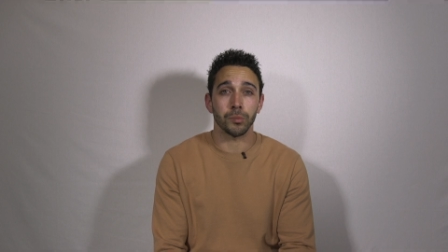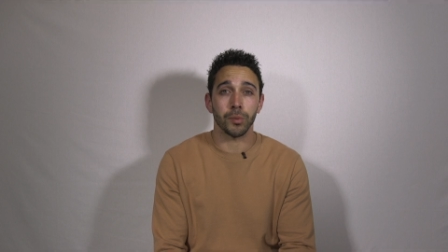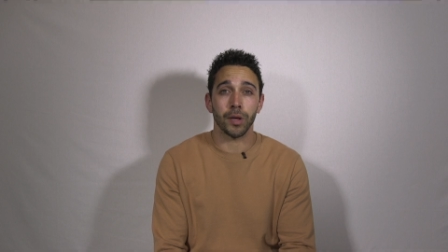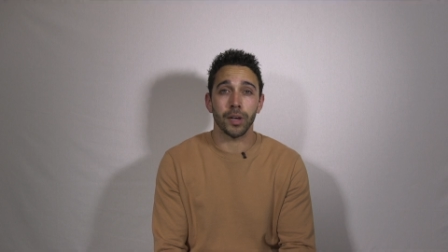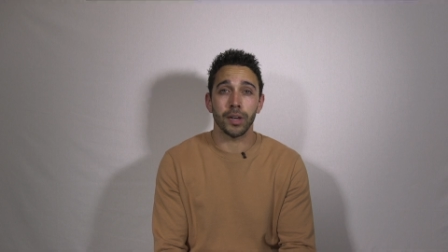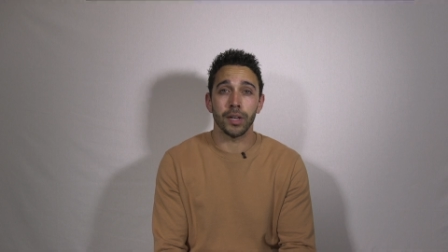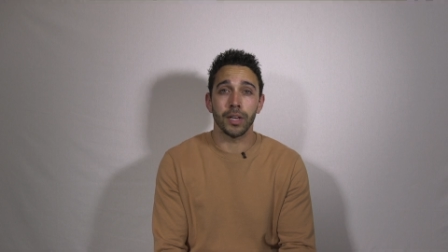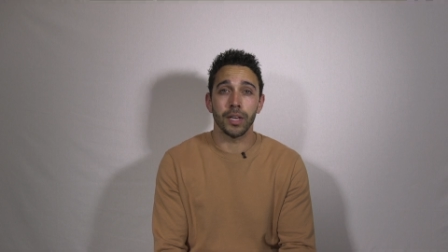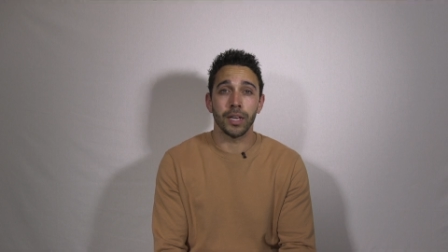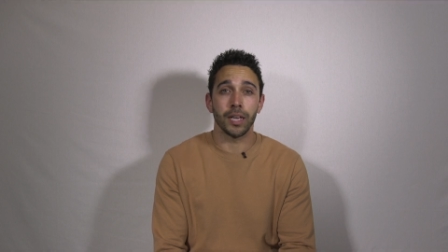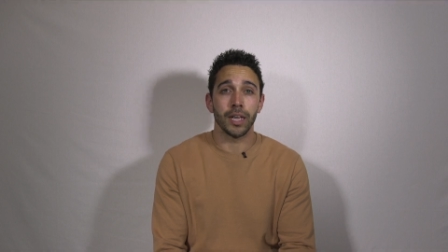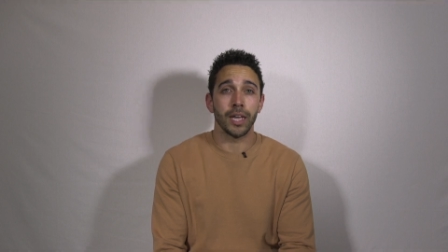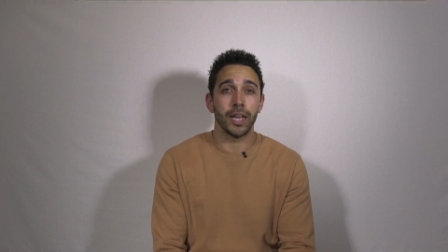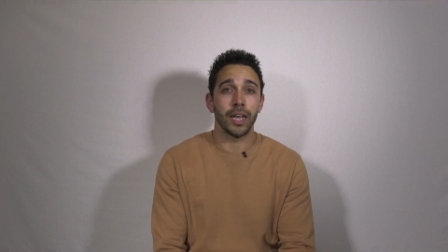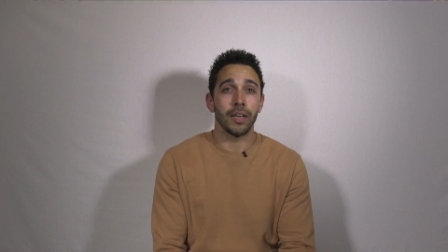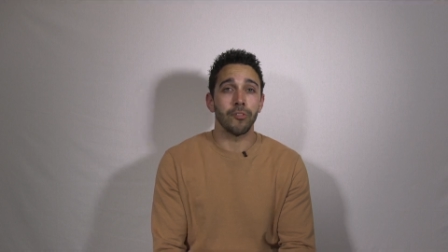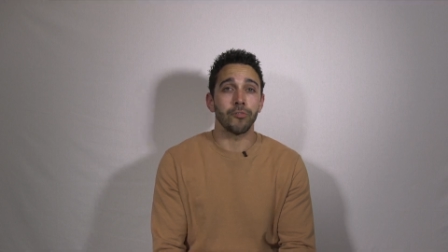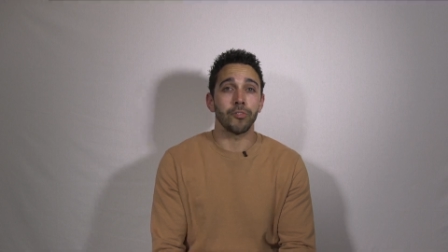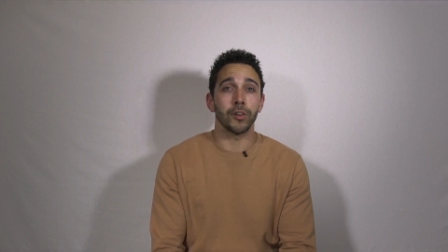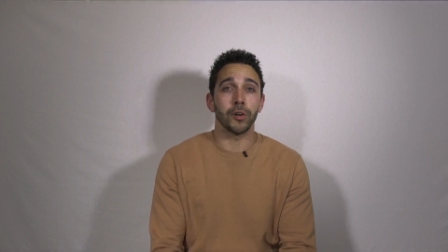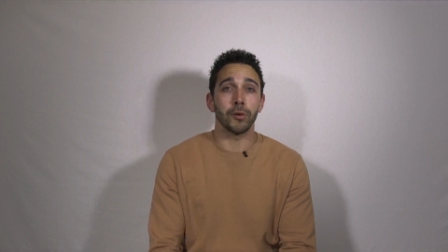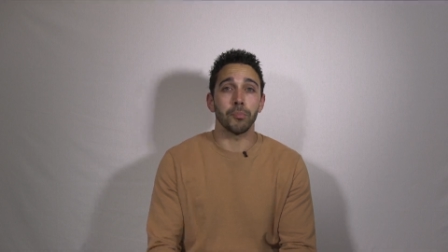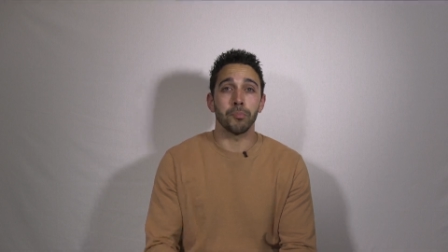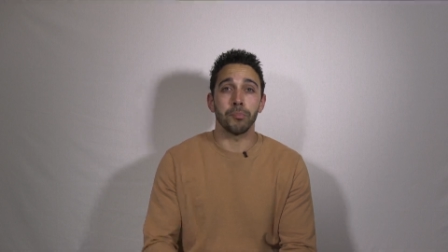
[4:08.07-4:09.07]
But
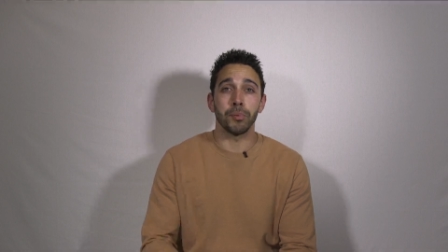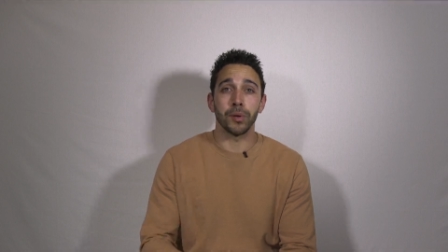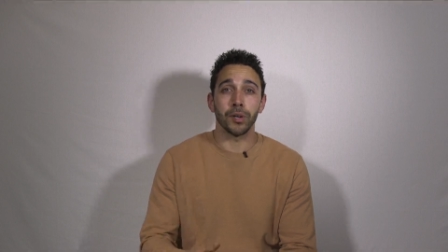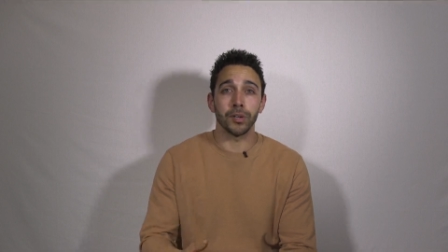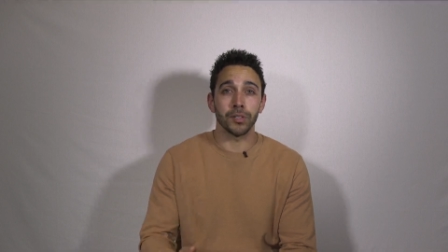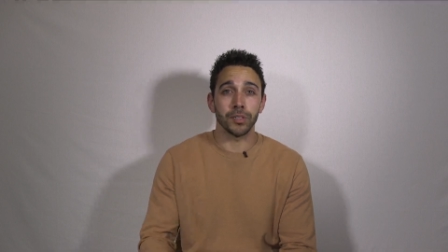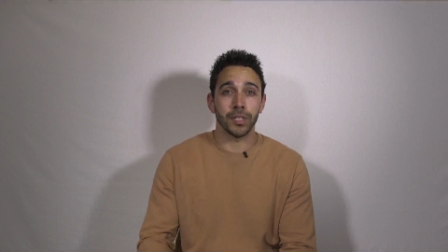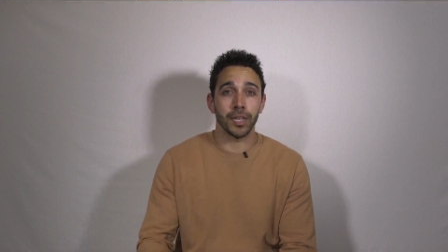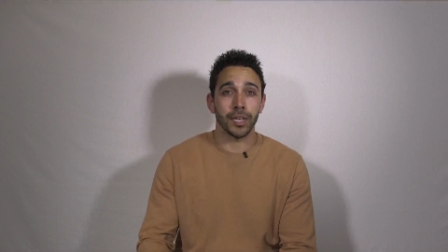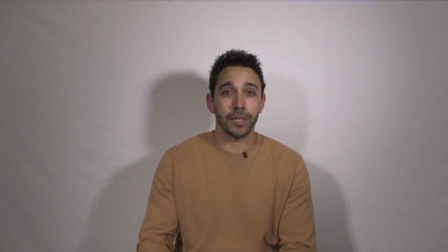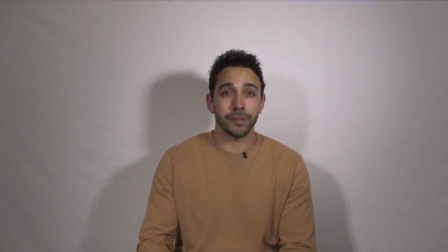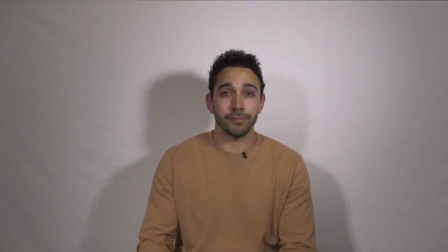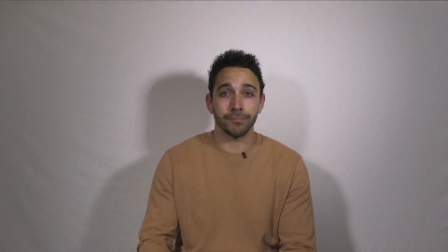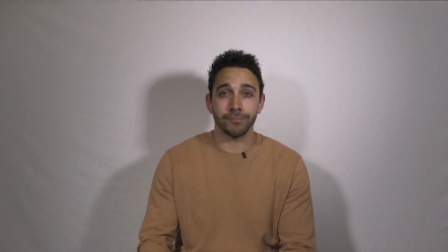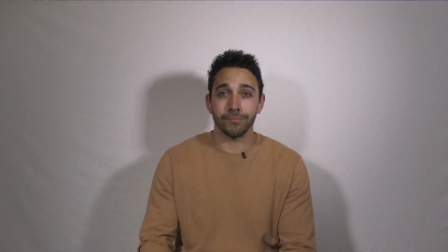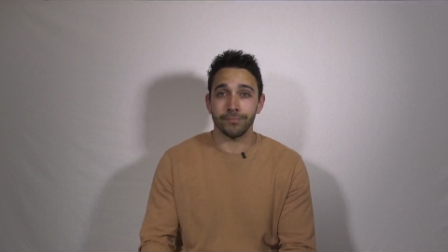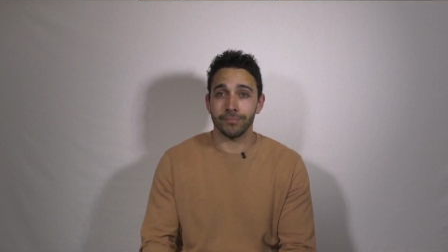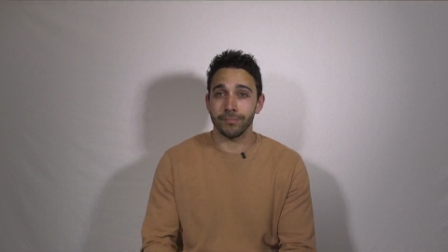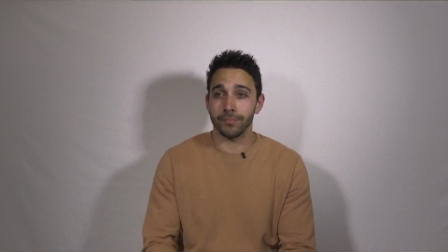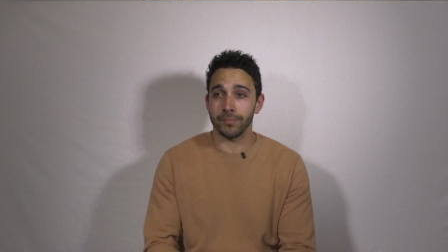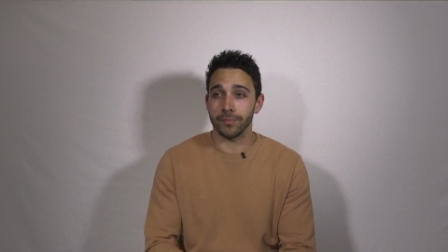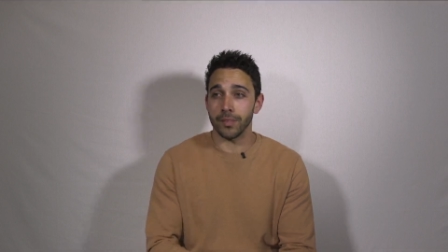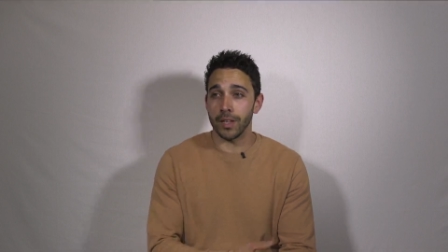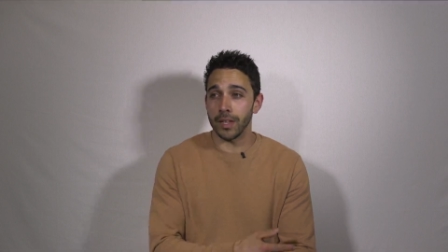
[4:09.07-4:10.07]
if you're building
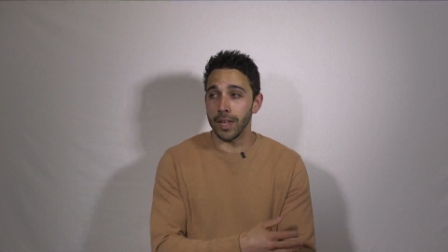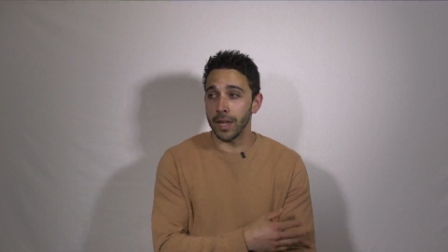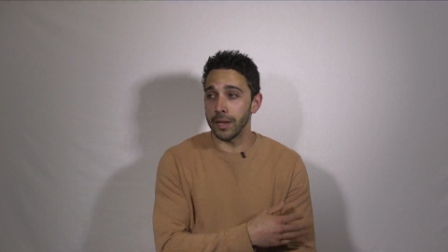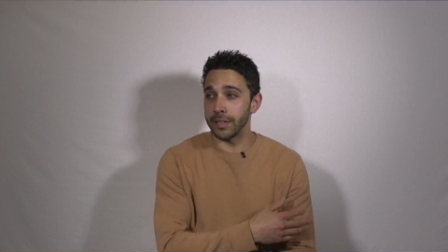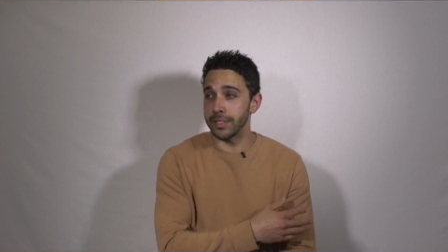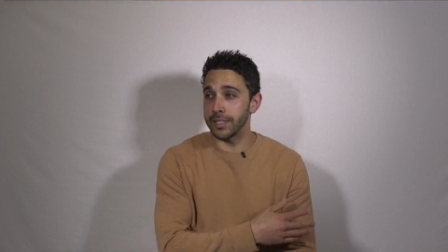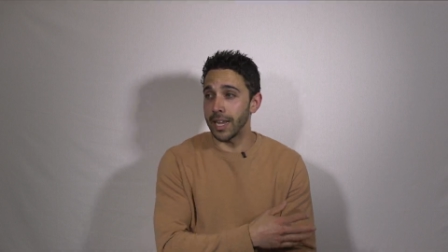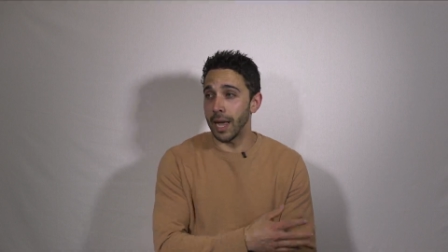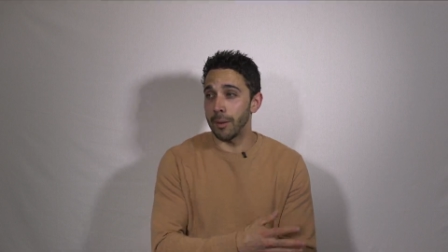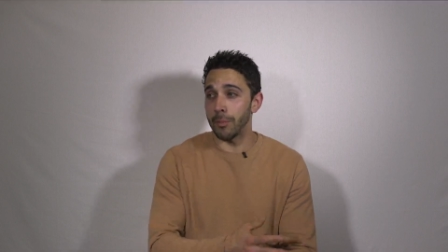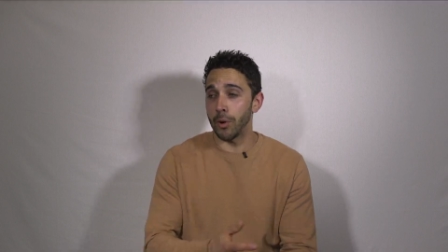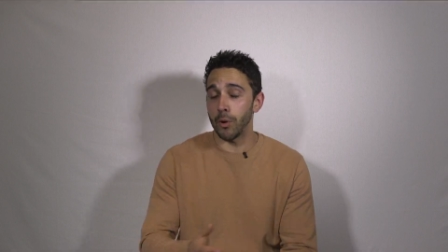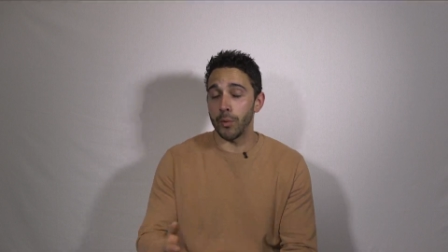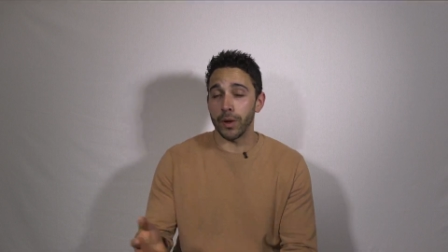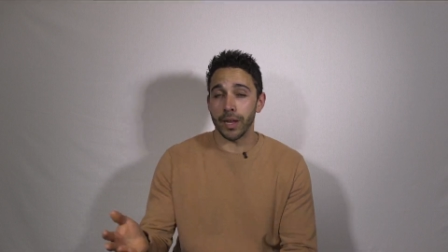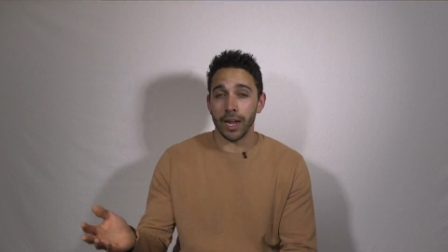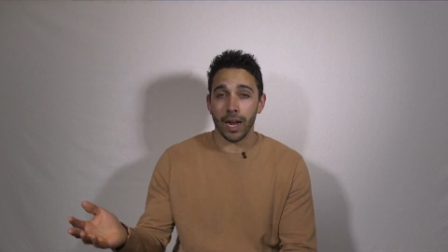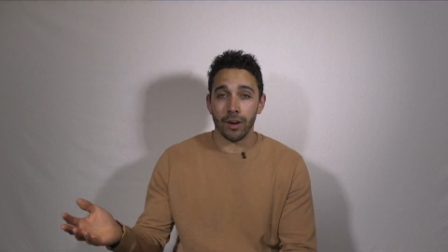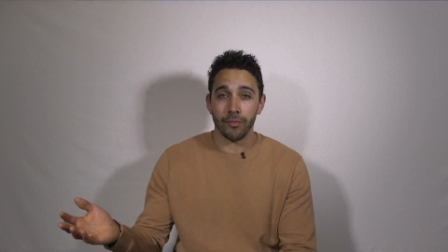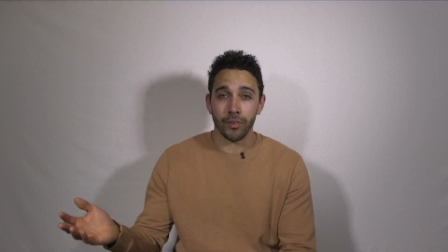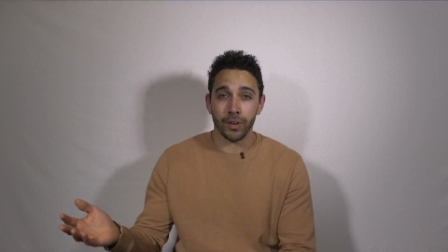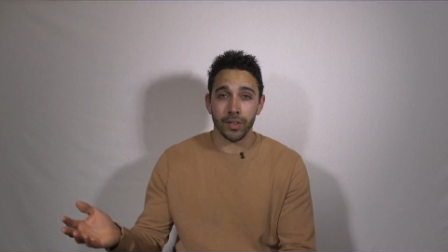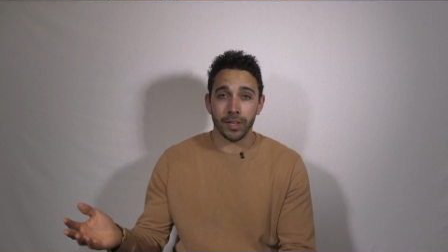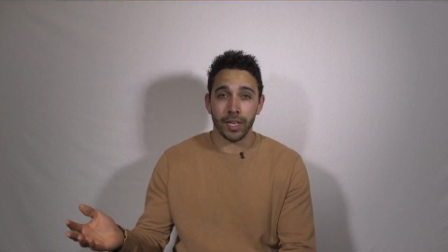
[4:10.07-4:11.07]
and demoing
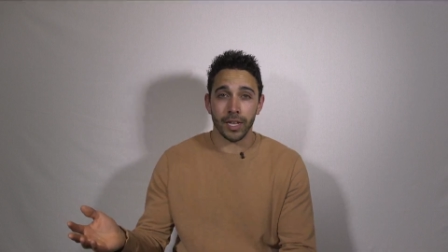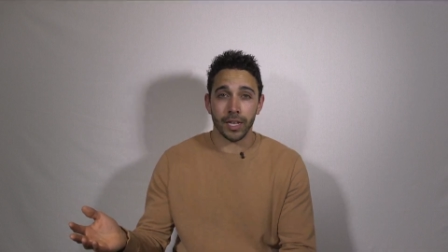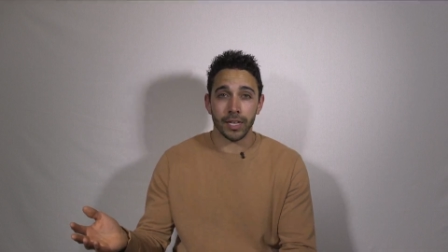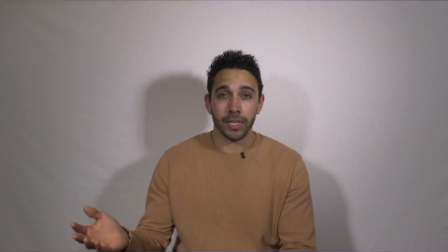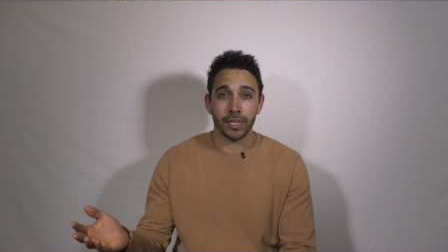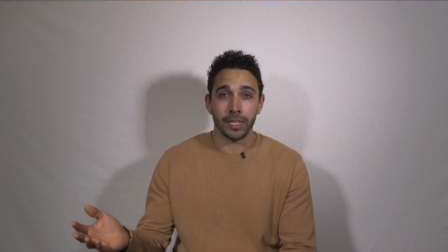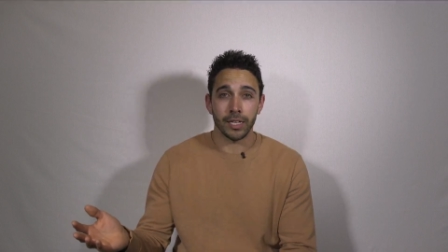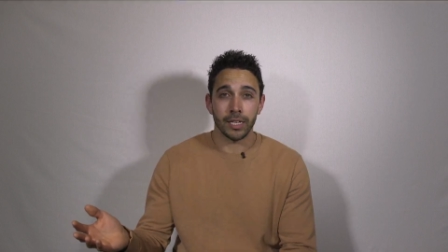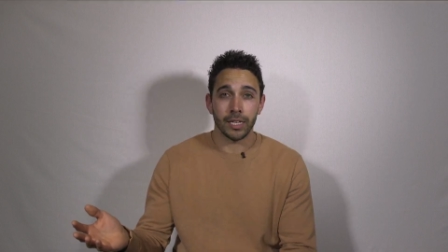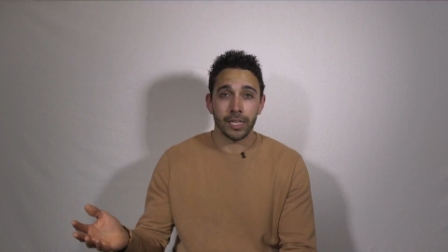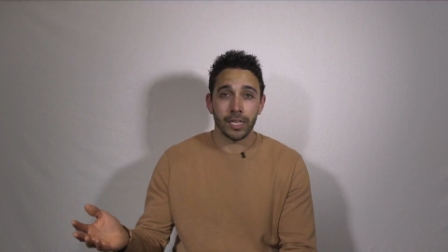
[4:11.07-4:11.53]
everything,